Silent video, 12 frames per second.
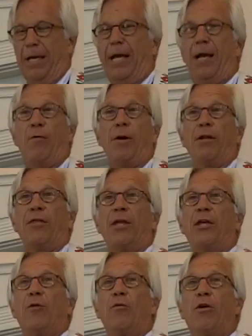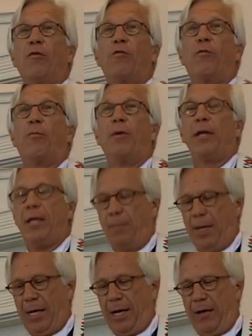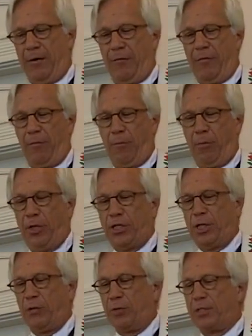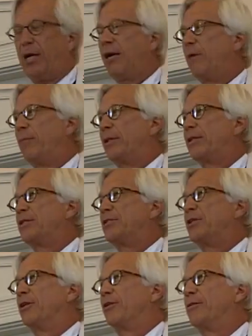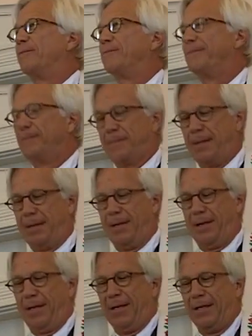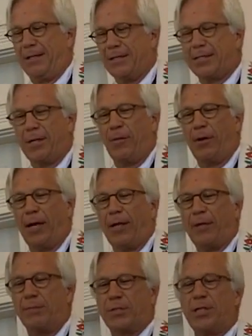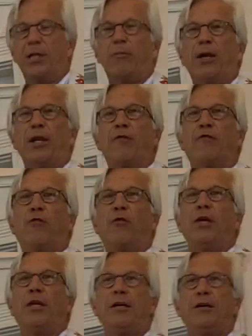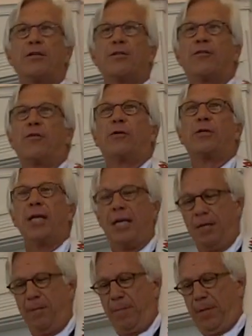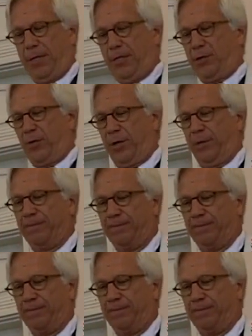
And I want to thank you all for bringing me out of preaching retirement this year. This summer I am celebrating 40 years of ordained ministry.